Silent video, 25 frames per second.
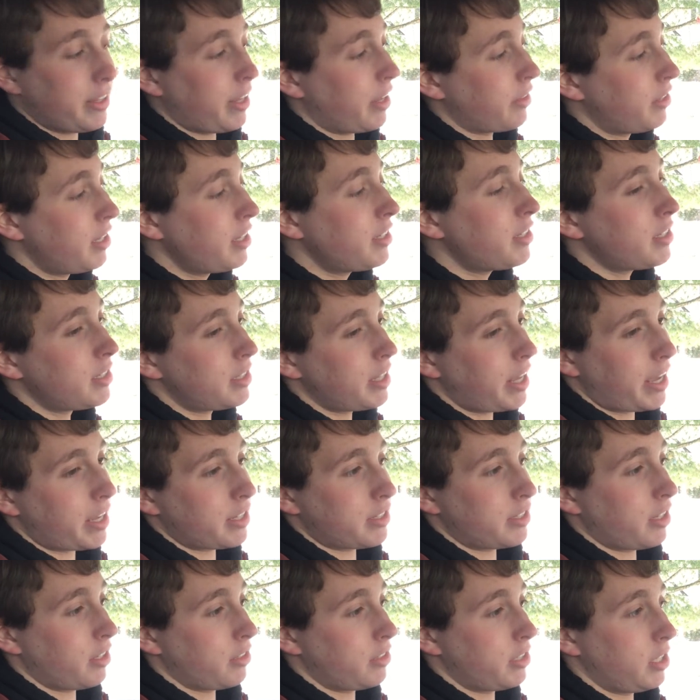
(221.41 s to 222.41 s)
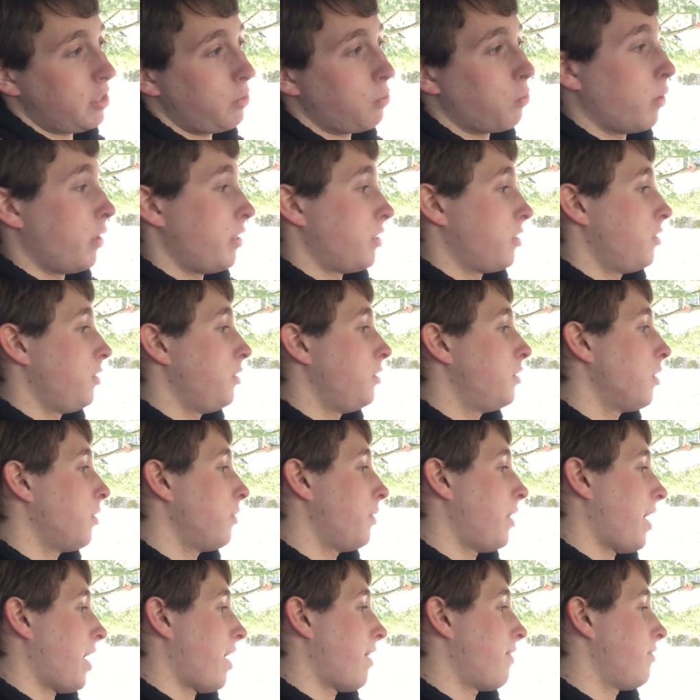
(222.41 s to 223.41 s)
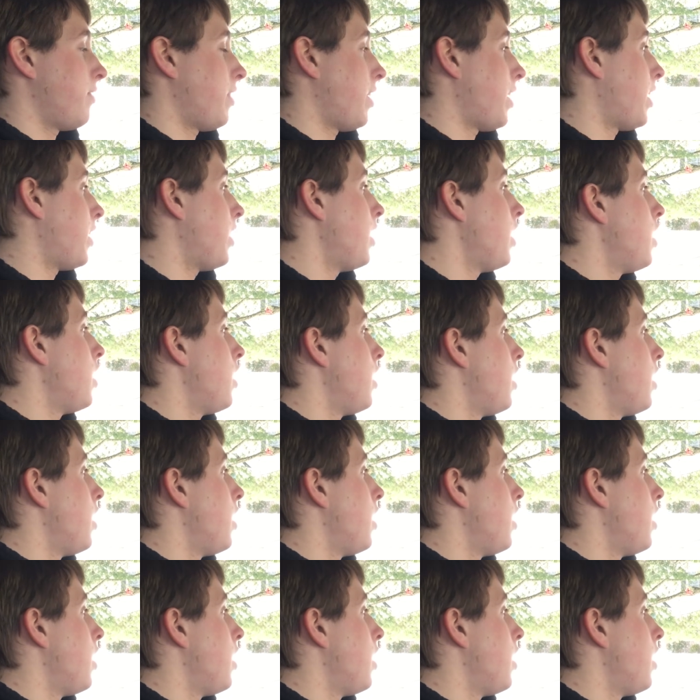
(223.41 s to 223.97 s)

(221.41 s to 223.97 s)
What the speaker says: Now, this is the SLT1, so you don't have that.